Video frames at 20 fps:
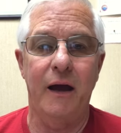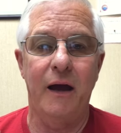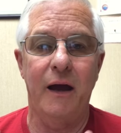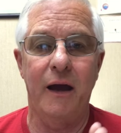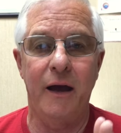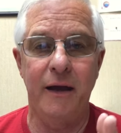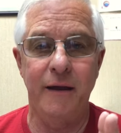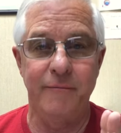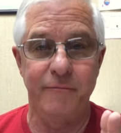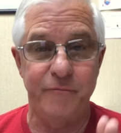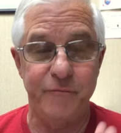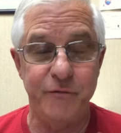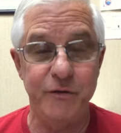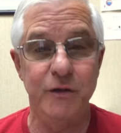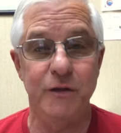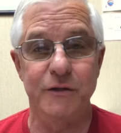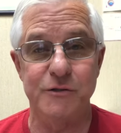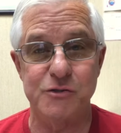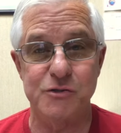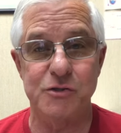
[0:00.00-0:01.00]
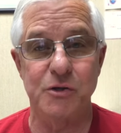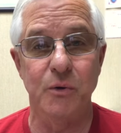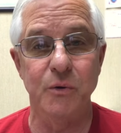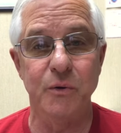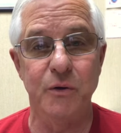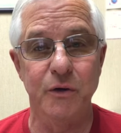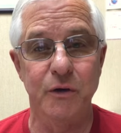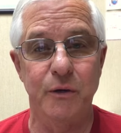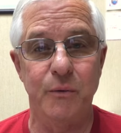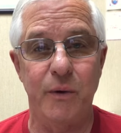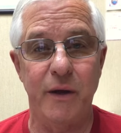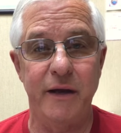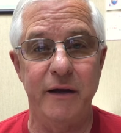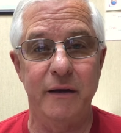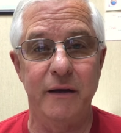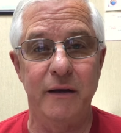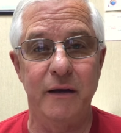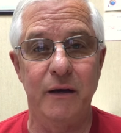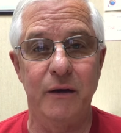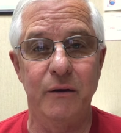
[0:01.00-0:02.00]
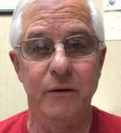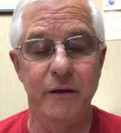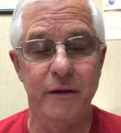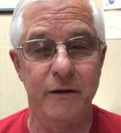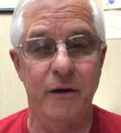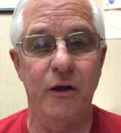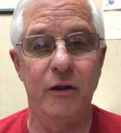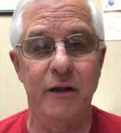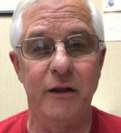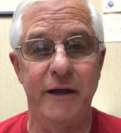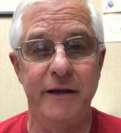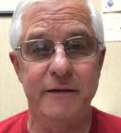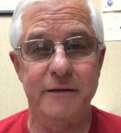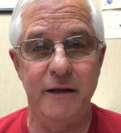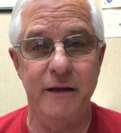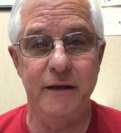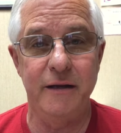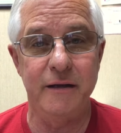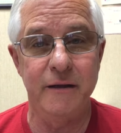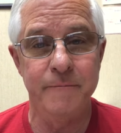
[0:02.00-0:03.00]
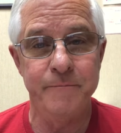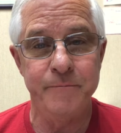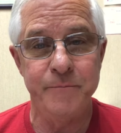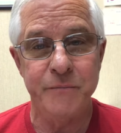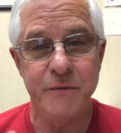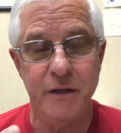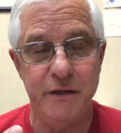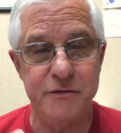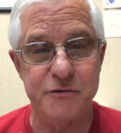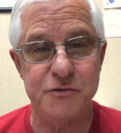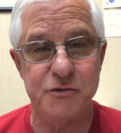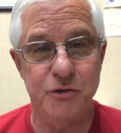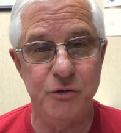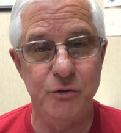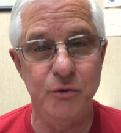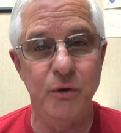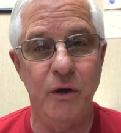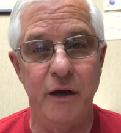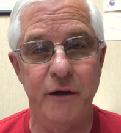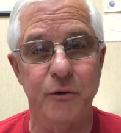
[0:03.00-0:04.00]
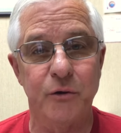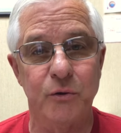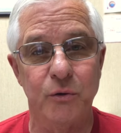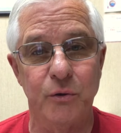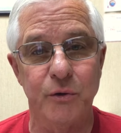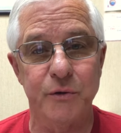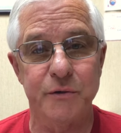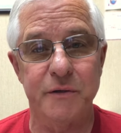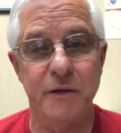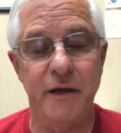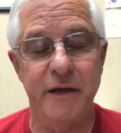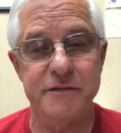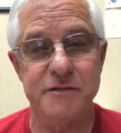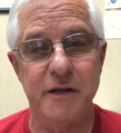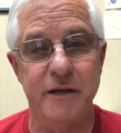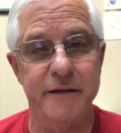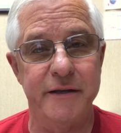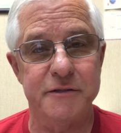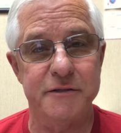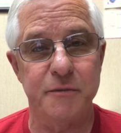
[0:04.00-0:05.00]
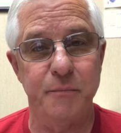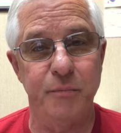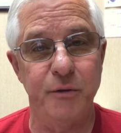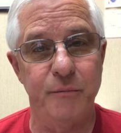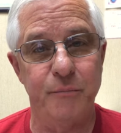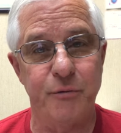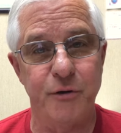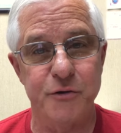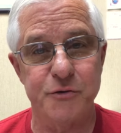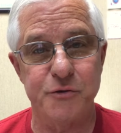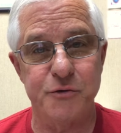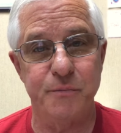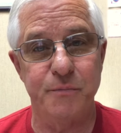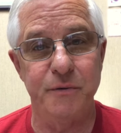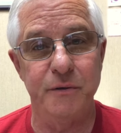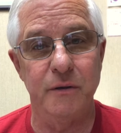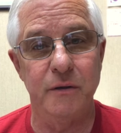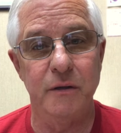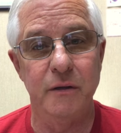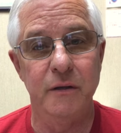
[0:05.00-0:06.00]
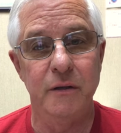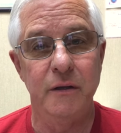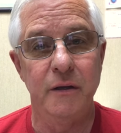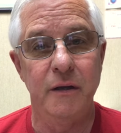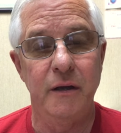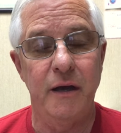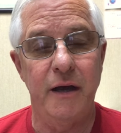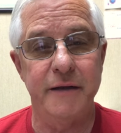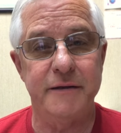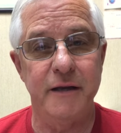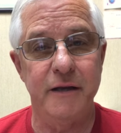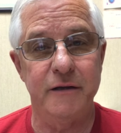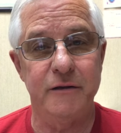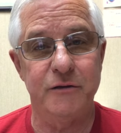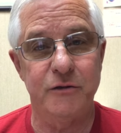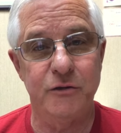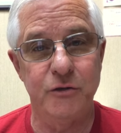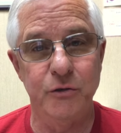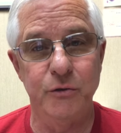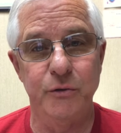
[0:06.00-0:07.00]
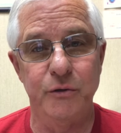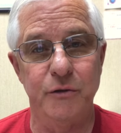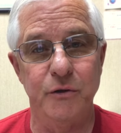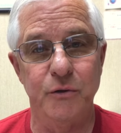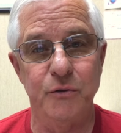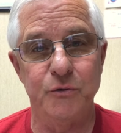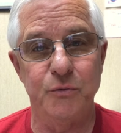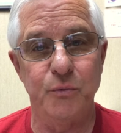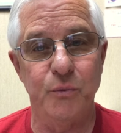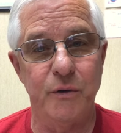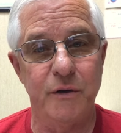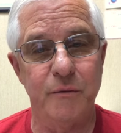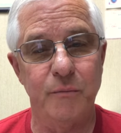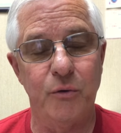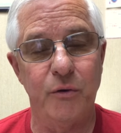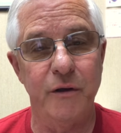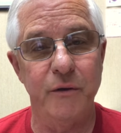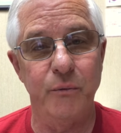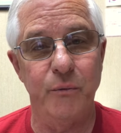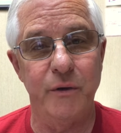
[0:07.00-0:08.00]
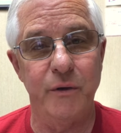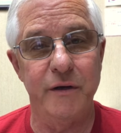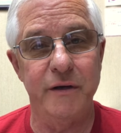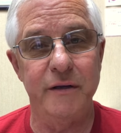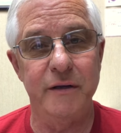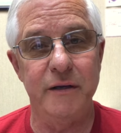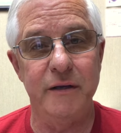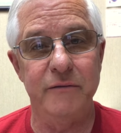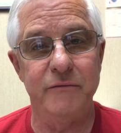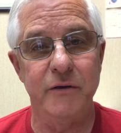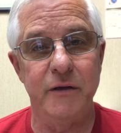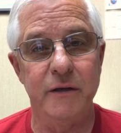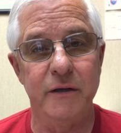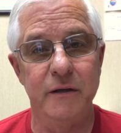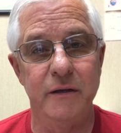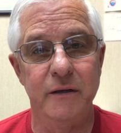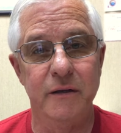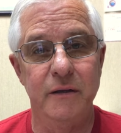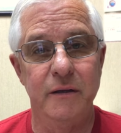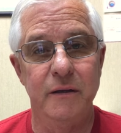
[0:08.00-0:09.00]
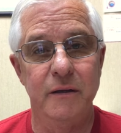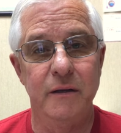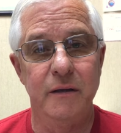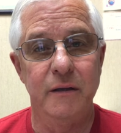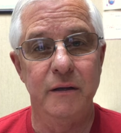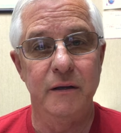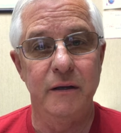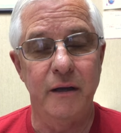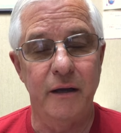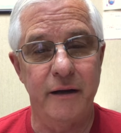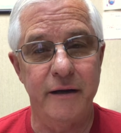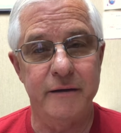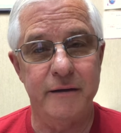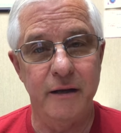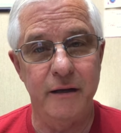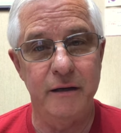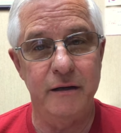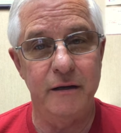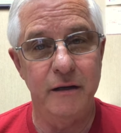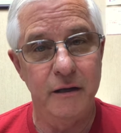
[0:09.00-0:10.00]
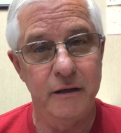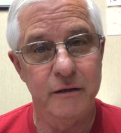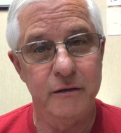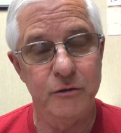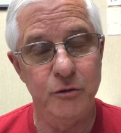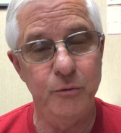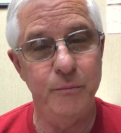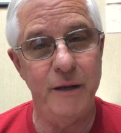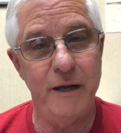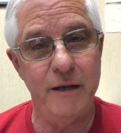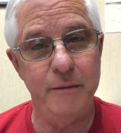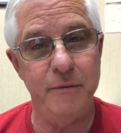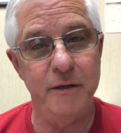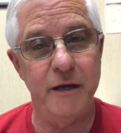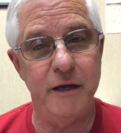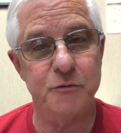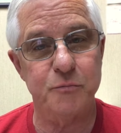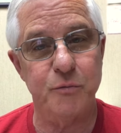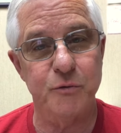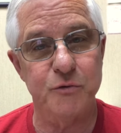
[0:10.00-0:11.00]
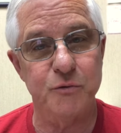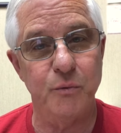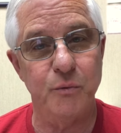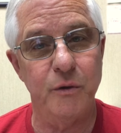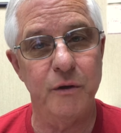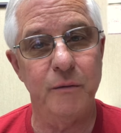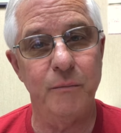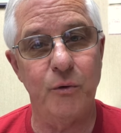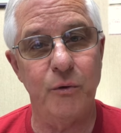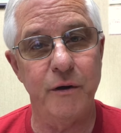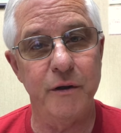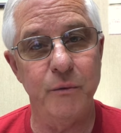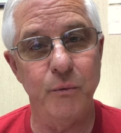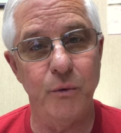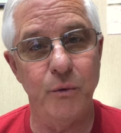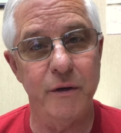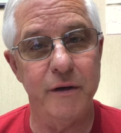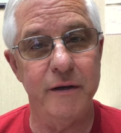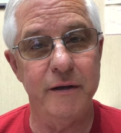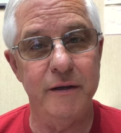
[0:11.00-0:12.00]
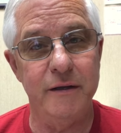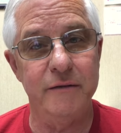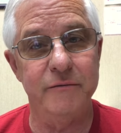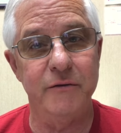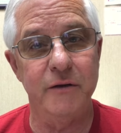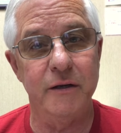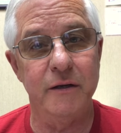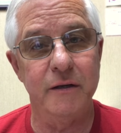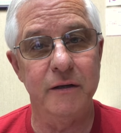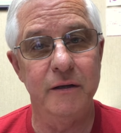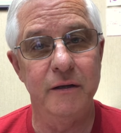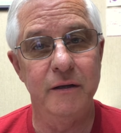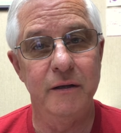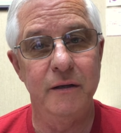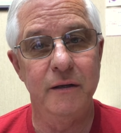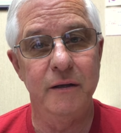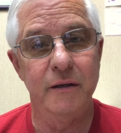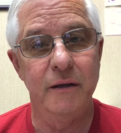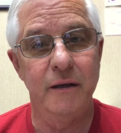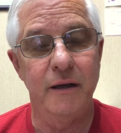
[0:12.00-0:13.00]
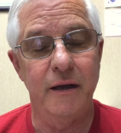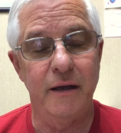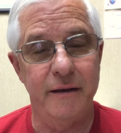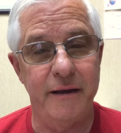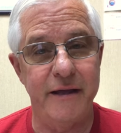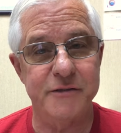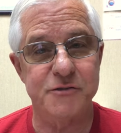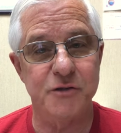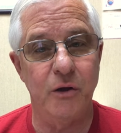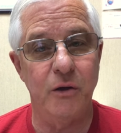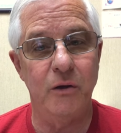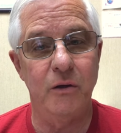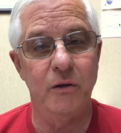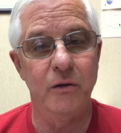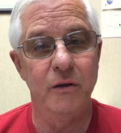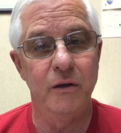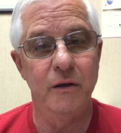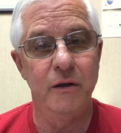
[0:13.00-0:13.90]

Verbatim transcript: I am feeling so good right now, and all I take is two hydrochlorothiazide, that's a blood pressure pill. I take two of those, one in the morning, one in the evening, and I take two baby aspirins, one in the morning, one in the evening, and that's all.